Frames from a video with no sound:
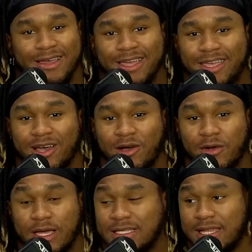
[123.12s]
You know,
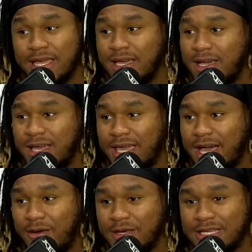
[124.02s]
it's Leon. He
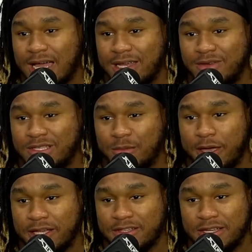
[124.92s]
always got to do something
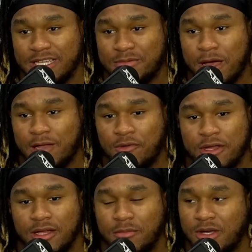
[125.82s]
extra. He's probably one
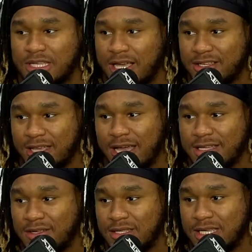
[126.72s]
of the most extra guys
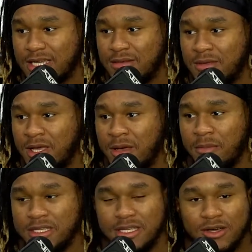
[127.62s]
on the team.
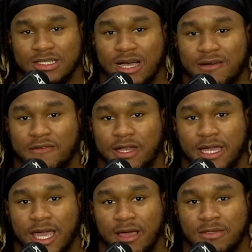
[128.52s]
But, you know, it's all fun and
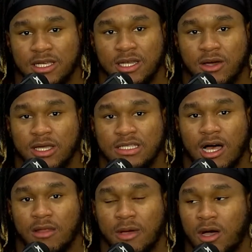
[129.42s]
games. And, you know, he's
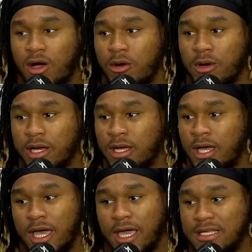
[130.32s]
all about hard work,
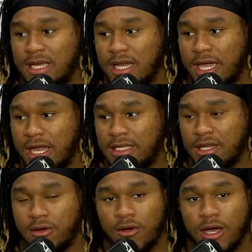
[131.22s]
and he's dedicated to the
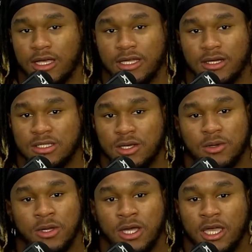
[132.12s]
grind, you know. So,
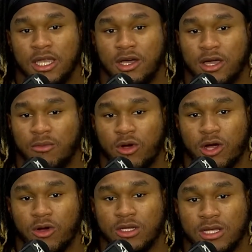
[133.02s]
you know, him wearing
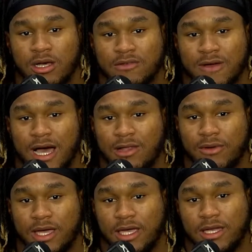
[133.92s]
orange gloves for
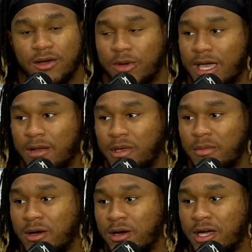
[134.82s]
Halloween, you know, we got to be
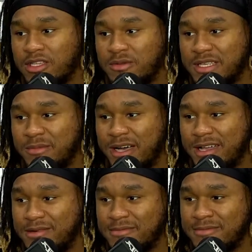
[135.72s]
100% behind him.